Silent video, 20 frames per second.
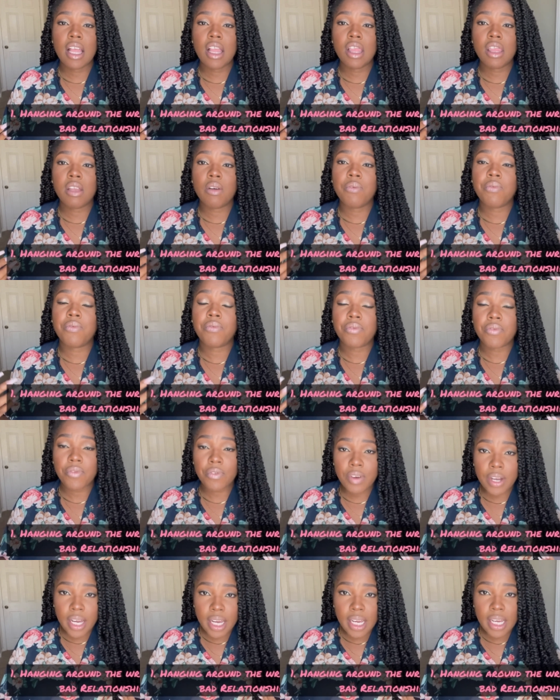the
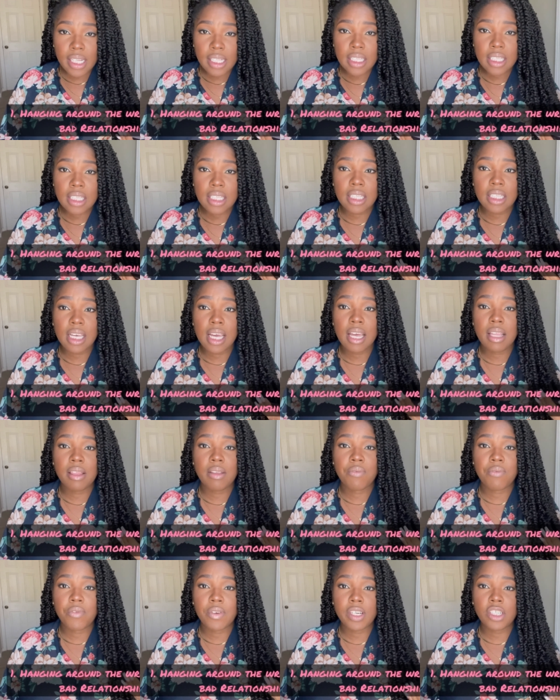friends and the
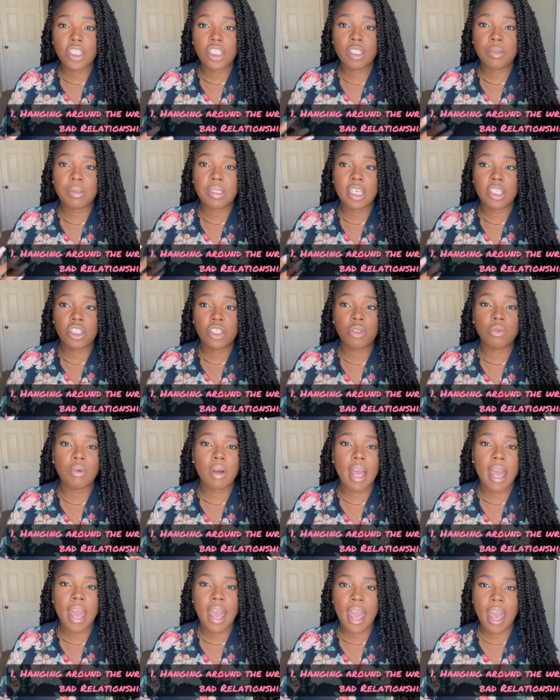friendships that you
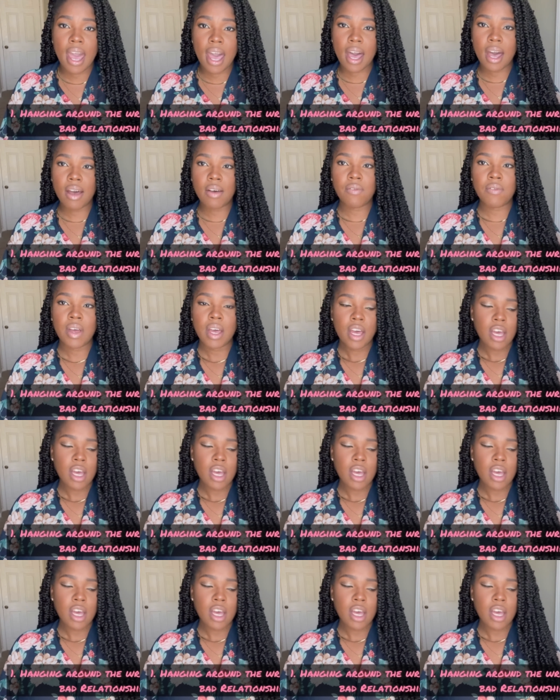have